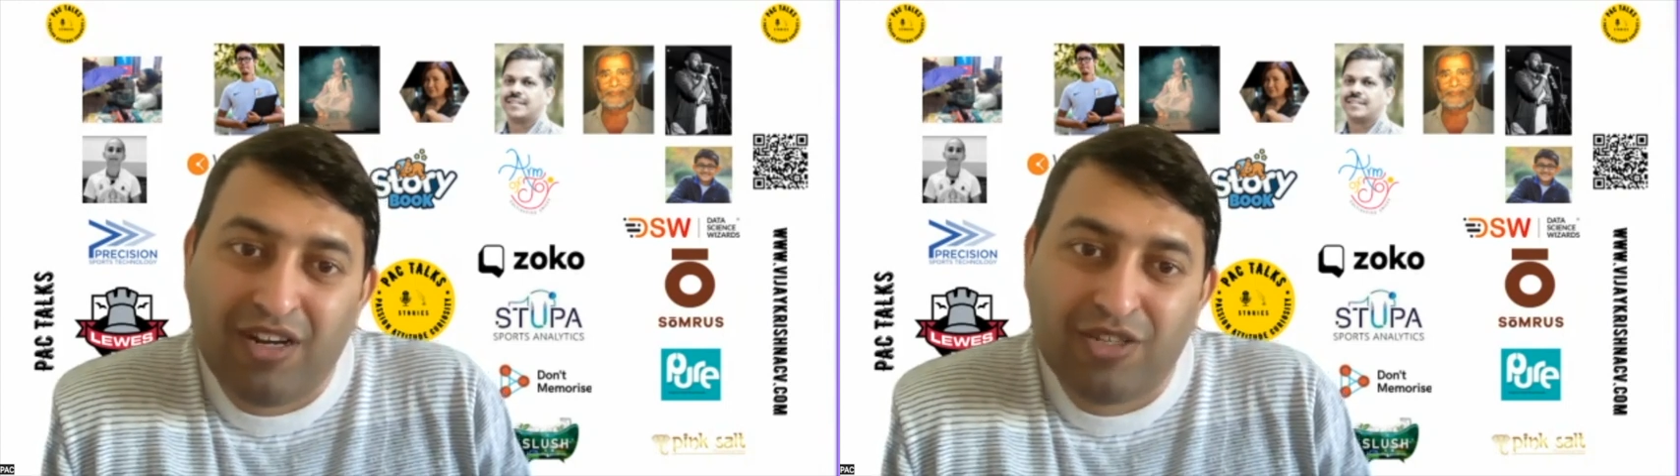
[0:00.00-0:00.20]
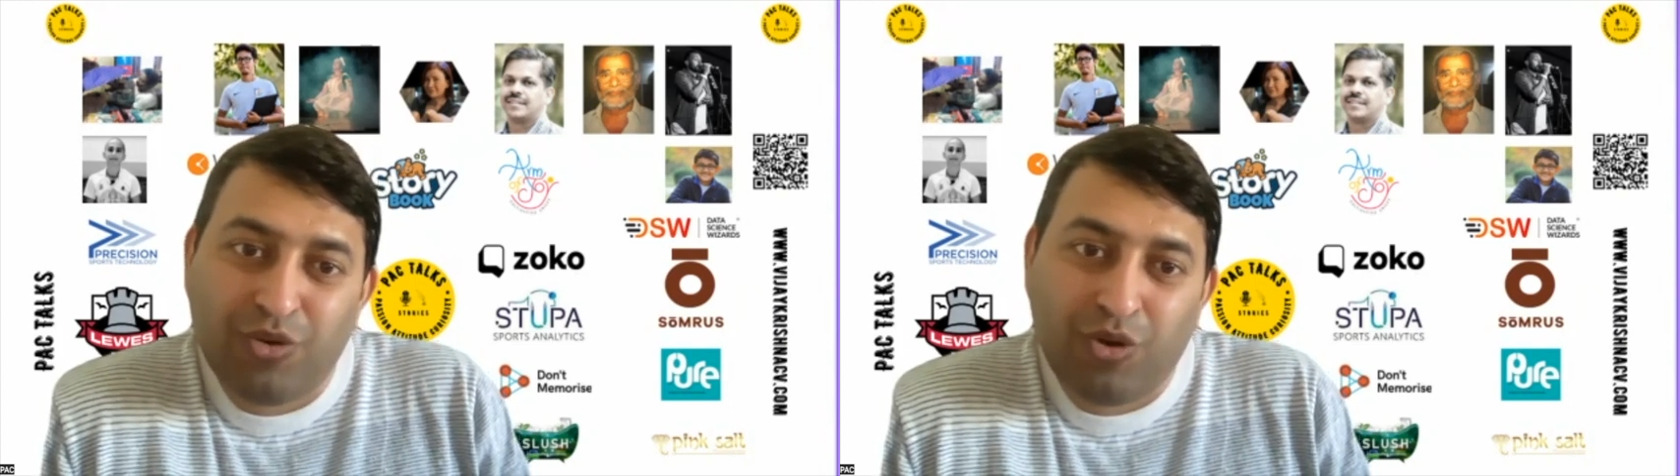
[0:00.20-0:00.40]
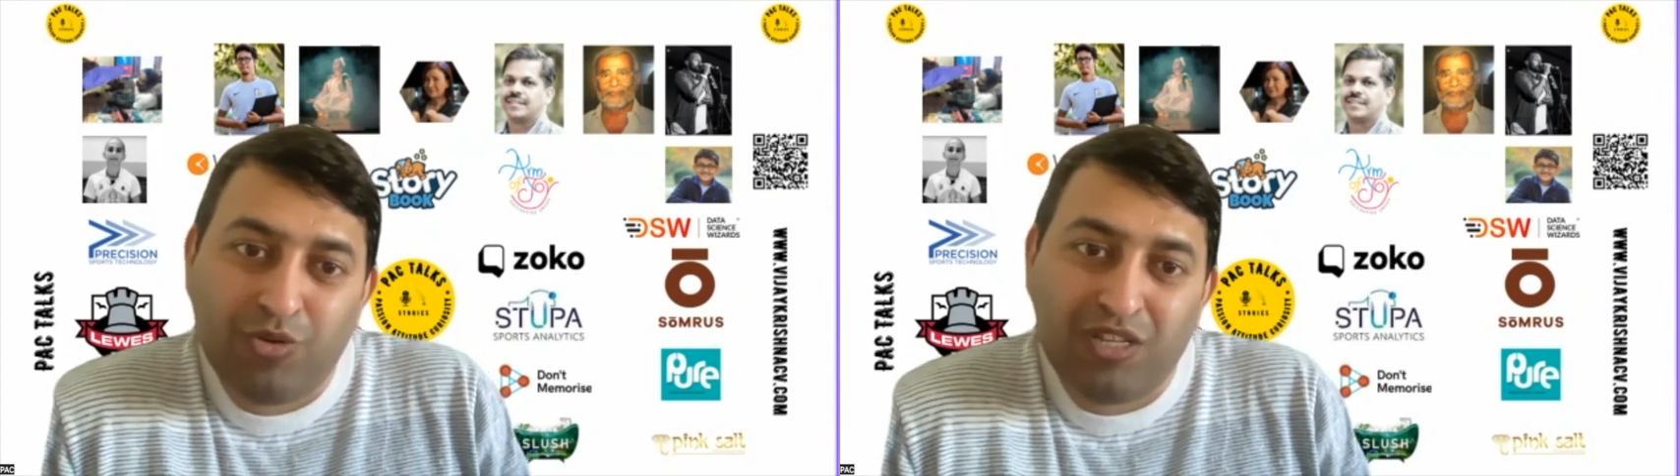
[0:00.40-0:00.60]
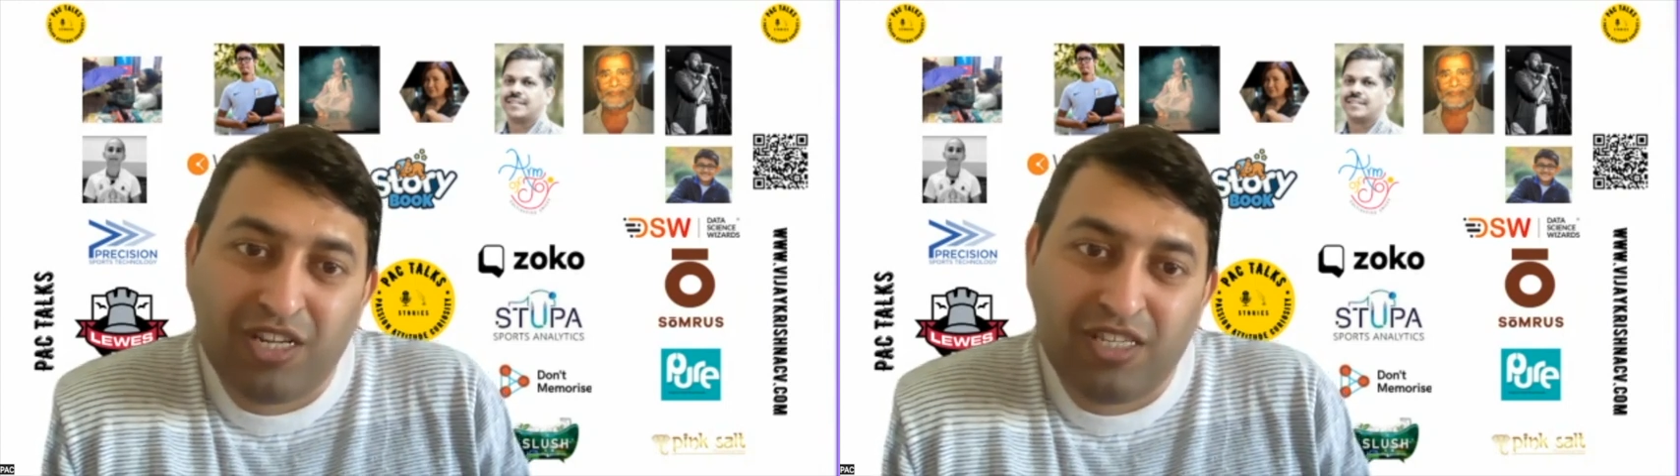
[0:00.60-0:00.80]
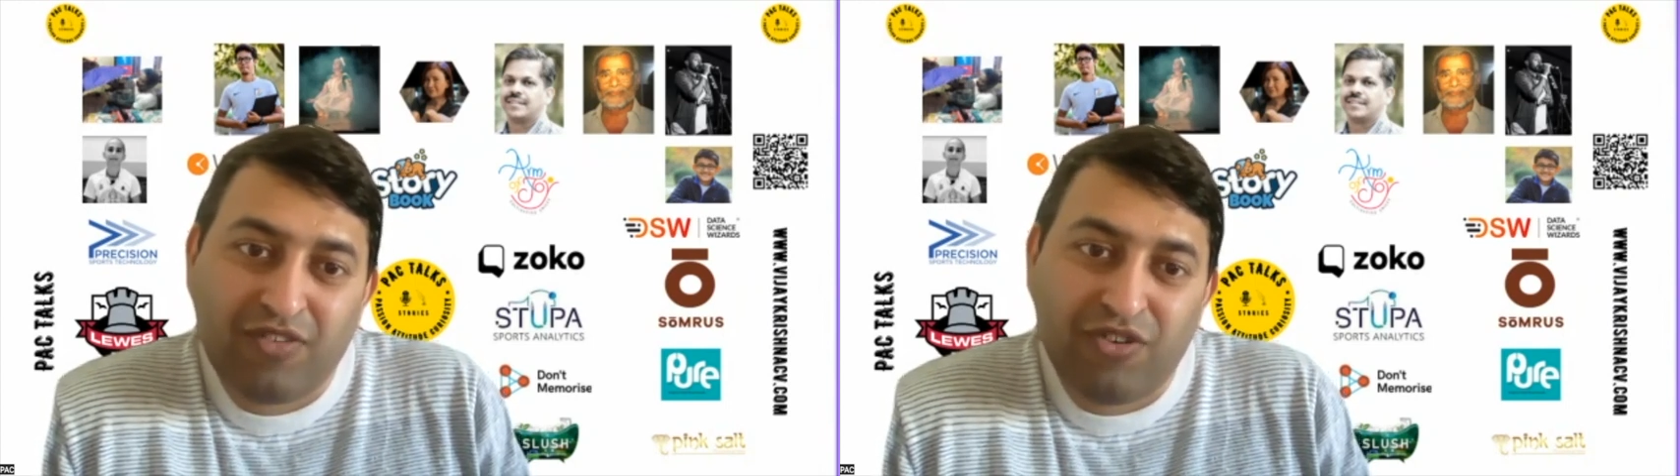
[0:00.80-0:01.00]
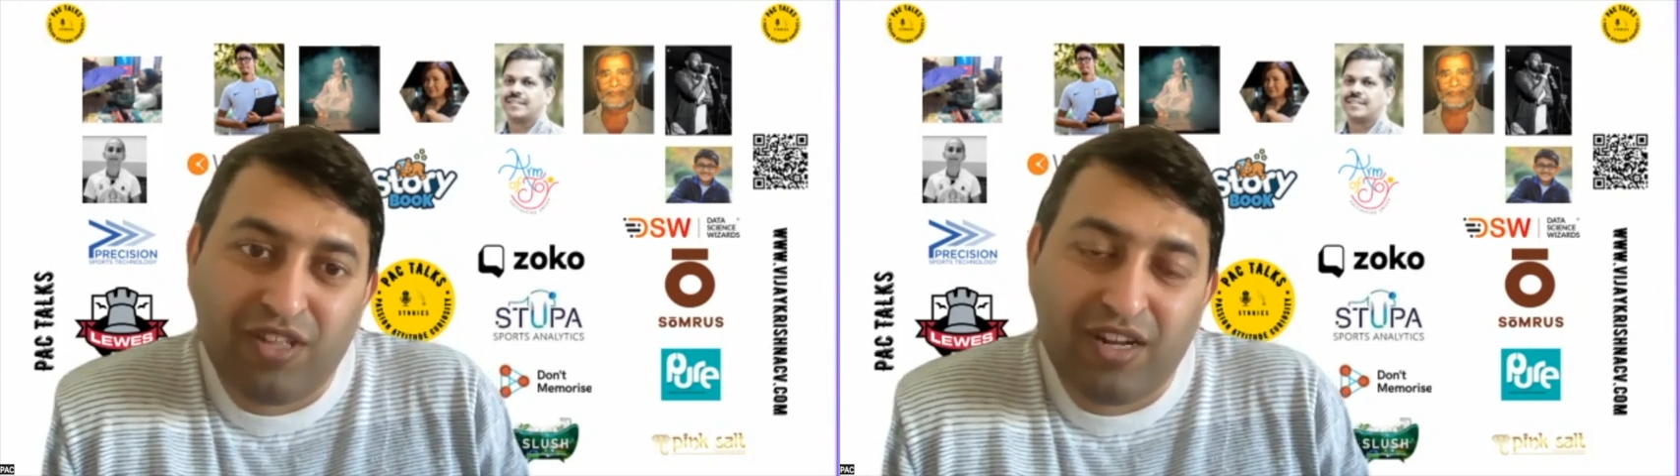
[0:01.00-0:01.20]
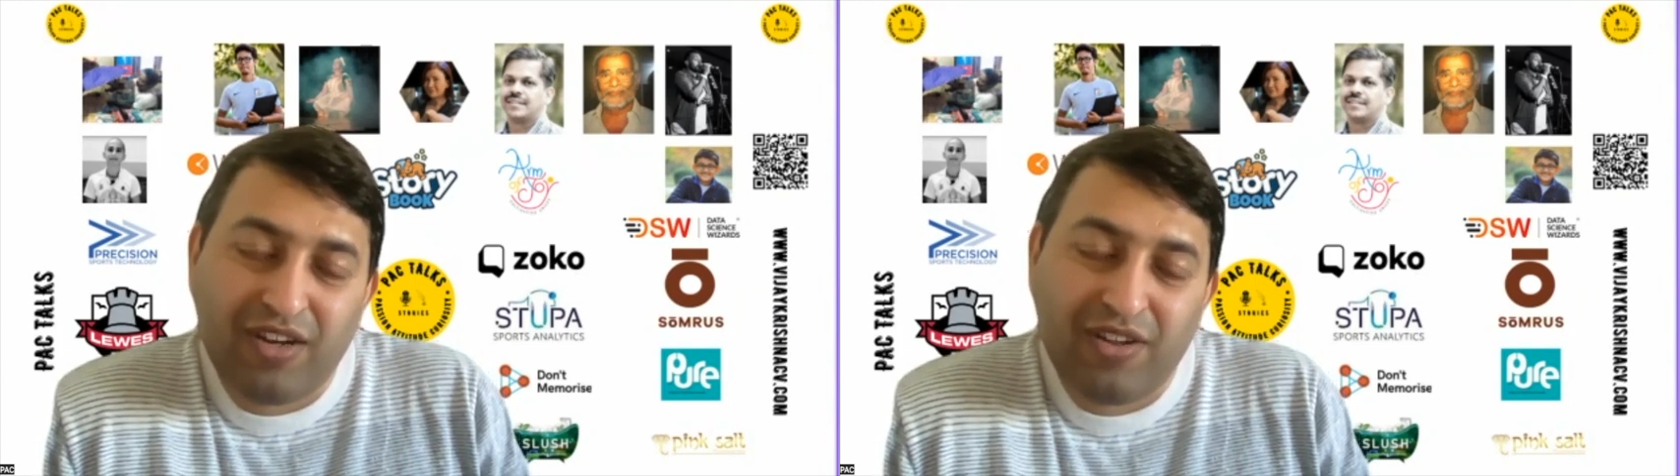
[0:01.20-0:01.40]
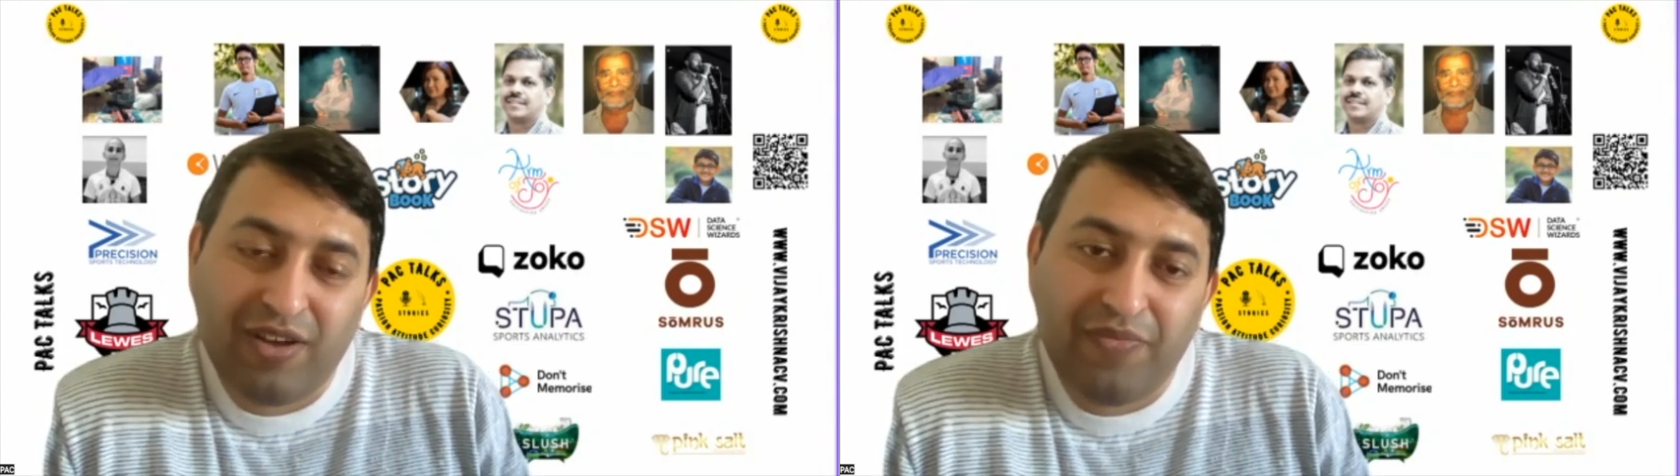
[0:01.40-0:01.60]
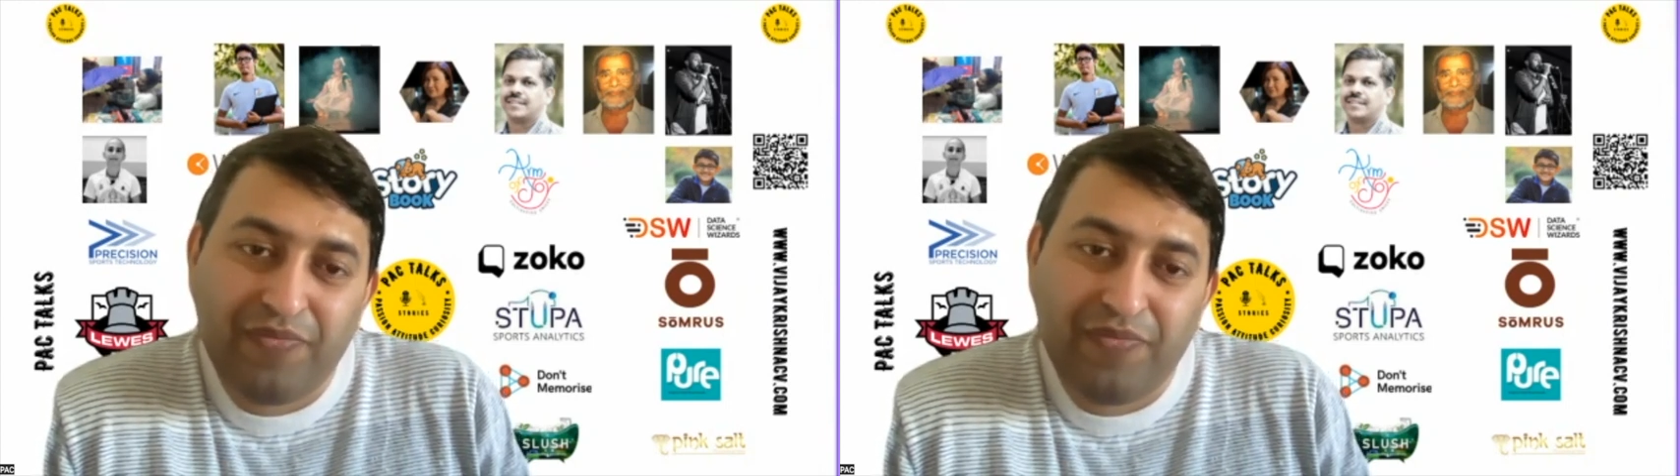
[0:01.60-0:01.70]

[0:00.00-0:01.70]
so what was the reason for that yeah